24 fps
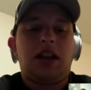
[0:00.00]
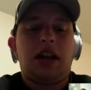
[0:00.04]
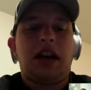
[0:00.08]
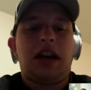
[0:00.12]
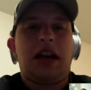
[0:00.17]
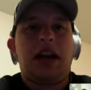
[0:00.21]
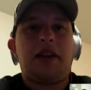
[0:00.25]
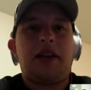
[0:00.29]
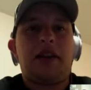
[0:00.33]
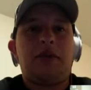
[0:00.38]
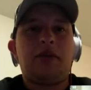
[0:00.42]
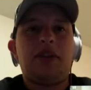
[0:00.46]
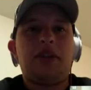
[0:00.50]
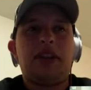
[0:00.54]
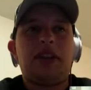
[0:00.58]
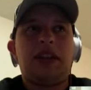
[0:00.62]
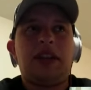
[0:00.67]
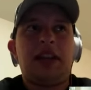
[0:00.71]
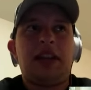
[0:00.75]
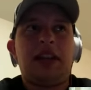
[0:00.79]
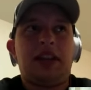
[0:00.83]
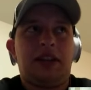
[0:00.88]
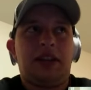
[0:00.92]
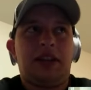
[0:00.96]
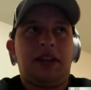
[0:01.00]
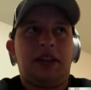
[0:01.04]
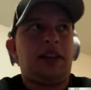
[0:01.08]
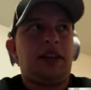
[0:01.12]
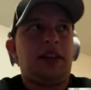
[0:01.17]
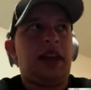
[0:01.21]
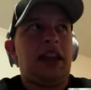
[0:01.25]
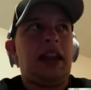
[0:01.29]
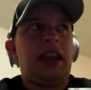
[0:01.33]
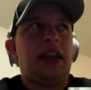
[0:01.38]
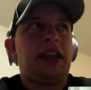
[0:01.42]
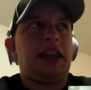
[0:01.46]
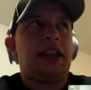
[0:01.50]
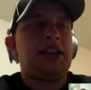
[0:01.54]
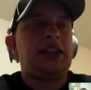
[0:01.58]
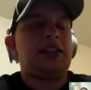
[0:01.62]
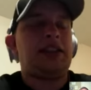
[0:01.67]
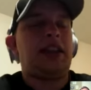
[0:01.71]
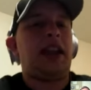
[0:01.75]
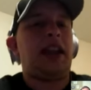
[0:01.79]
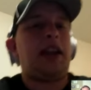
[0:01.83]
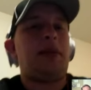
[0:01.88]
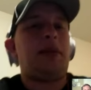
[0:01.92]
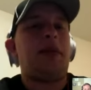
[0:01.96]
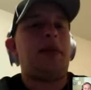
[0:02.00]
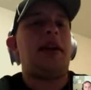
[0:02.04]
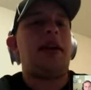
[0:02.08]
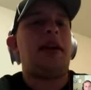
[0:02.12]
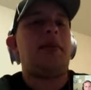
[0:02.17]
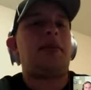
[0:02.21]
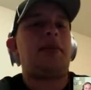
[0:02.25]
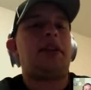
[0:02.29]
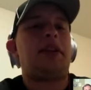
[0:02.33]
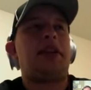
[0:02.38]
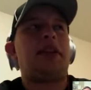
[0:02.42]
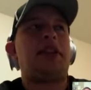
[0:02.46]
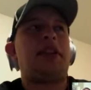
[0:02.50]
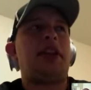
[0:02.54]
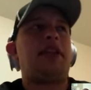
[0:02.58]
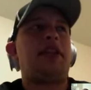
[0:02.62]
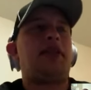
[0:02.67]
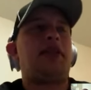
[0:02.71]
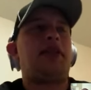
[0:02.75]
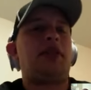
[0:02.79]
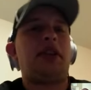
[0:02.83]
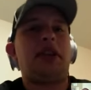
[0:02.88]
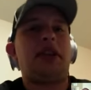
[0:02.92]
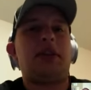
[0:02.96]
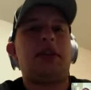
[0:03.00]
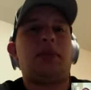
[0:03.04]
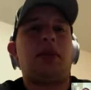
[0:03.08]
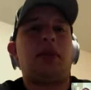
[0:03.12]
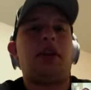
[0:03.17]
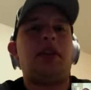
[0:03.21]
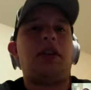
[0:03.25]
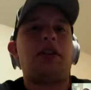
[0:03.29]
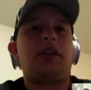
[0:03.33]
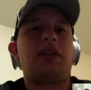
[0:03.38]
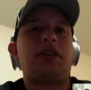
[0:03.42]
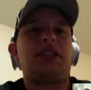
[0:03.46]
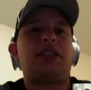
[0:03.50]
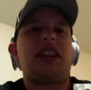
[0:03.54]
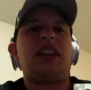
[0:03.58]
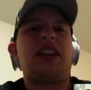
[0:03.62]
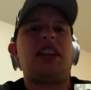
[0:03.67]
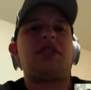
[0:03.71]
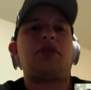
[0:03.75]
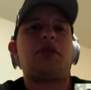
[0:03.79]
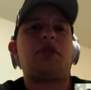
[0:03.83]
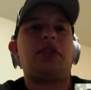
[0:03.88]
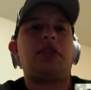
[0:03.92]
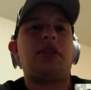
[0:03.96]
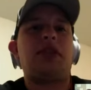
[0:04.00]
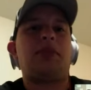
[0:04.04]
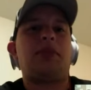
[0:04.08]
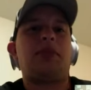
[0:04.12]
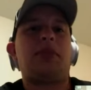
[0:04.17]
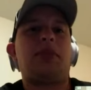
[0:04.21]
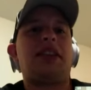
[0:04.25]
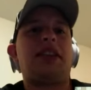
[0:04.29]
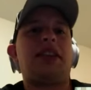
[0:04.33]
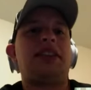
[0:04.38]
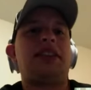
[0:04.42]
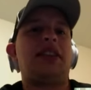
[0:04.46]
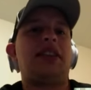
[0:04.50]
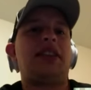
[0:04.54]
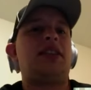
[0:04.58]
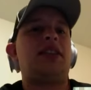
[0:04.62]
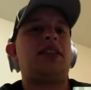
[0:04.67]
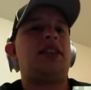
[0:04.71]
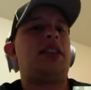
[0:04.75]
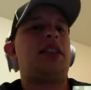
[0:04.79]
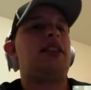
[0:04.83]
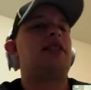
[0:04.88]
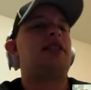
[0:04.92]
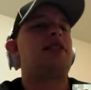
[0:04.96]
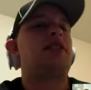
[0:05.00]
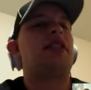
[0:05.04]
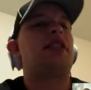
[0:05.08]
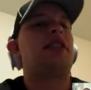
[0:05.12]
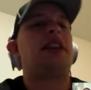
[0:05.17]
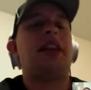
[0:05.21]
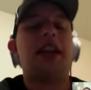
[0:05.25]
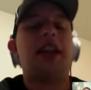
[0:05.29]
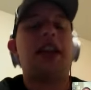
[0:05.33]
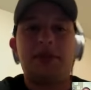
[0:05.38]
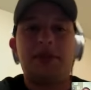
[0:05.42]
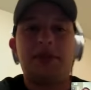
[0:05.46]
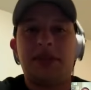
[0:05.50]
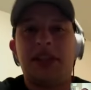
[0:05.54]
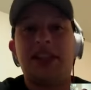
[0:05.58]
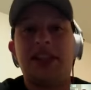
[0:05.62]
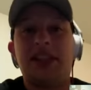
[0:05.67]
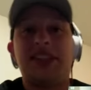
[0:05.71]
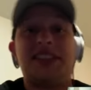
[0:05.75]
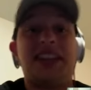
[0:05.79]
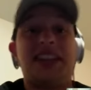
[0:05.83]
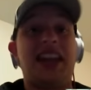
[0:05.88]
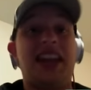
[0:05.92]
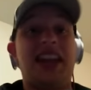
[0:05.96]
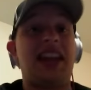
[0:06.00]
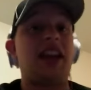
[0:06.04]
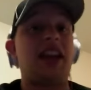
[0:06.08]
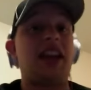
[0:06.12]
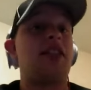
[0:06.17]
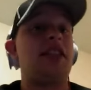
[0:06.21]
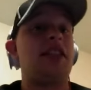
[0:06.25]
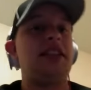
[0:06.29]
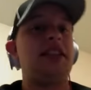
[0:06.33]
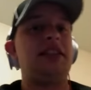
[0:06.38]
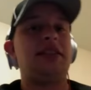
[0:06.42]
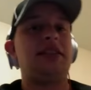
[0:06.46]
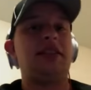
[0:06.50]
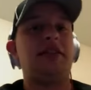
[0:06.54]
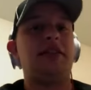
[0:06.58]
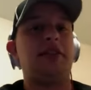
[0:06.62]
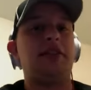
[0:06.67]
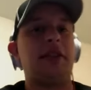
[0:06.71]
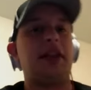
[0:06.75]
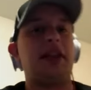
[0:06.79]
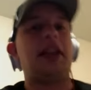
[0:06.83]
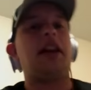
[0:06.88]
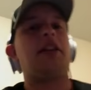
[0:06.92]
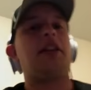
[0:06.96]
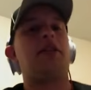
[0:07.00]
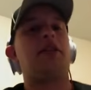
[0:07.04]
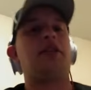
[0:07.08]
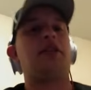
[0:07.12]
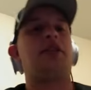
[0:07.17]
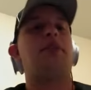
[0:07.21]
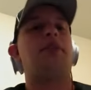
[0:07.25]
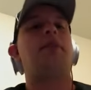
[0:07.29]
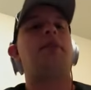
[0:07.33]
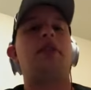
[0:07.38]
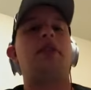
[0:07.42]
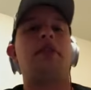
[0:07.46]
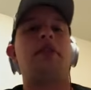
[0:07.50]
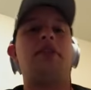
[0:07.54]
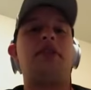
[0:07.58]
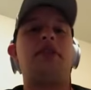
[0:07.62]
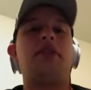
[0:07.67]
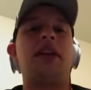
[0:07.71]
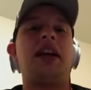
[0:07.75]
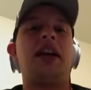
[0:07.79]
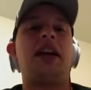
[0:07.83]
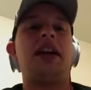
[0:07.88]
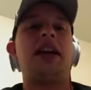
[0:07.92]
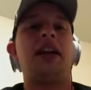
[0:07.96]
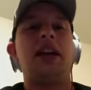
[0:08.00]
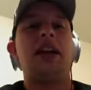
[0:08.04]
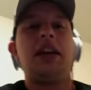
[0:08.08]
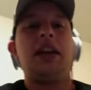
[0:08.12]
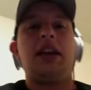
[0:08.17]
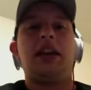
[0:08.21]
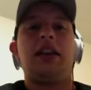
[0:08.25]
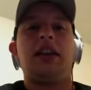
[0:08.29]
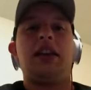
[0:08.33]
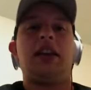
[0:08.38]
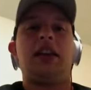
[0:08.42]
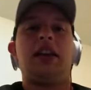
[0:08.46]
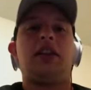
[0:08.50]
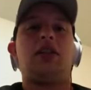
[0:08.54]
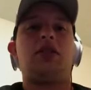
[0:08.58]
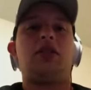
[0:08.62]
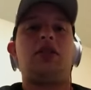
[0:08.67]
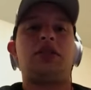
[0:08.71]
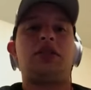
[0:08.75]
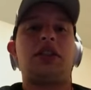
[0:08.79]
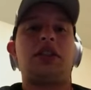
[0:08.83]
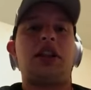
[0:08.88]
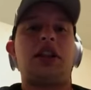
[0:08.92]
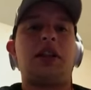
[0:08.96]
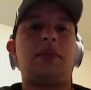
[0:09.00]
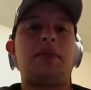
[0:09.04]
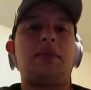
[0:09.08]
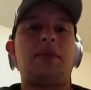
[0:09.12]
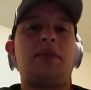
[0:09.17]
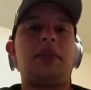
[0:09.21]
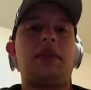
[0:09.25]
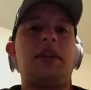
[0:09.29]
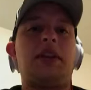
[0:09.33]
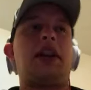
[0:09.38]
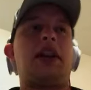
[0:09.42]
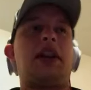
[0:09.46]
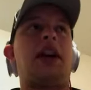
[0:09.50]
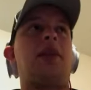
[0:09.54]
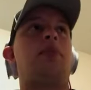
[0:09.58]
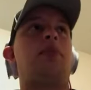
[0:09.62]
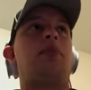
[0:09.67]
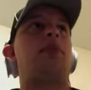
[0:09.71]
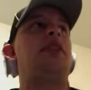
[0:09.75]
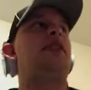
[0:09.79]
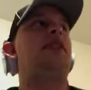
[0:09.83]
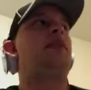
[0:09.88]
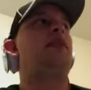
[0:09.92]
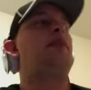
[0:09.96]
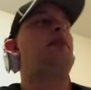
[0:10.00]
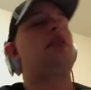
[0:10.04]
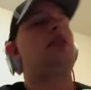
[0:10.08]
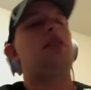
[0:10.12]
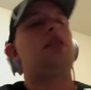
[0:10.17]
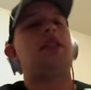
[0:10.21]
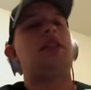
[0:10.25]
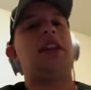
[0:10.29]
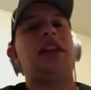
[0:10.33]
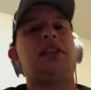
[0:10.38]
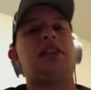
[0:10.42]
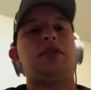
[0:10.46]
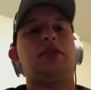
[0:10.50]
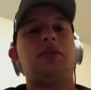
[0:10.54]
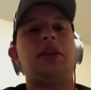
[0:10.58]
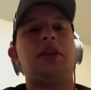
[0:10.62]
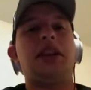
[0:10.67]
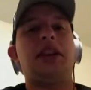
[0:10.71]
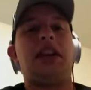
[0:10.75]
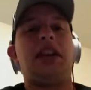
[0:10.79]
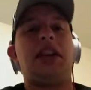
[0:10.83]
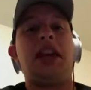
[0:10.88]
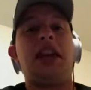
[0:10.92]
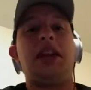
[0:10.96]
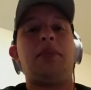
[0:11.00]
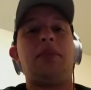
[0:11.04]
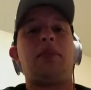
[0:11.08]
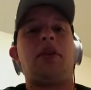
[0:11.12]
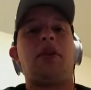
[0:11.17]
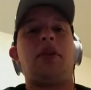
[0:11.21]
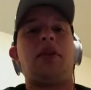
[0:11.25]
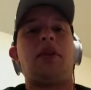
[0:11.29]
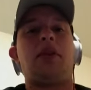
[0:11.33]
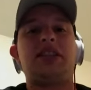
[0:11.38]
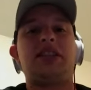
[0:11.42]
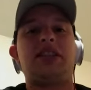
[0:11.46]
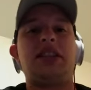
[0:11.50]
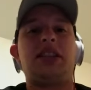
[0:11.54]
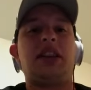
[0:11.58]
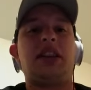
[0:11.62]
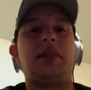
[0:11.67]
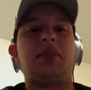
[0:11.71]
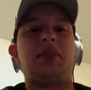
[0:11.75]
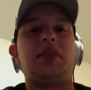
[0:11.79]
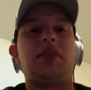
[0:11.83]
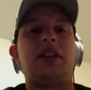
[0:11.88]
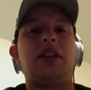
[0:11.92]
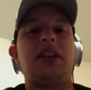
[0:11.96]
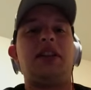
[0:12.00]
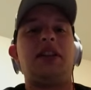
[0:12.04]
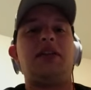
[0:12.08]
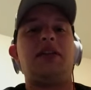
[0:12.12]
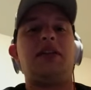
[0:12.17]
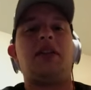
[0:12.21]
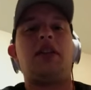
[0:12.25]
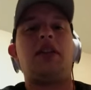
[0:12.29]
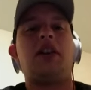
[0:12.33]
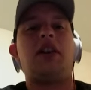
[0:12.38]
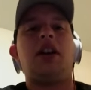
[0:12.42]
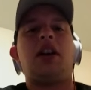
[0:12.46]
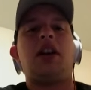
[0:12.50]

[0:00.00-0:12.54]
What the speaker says: I wouldn't get to the Yankees' time yet, but they're definitely in a part of their schedule where they're playing 17 straight games against the AL East. Right now they're in the middle of that. They close it up, I believe, the middle of next week in Boston, I believe.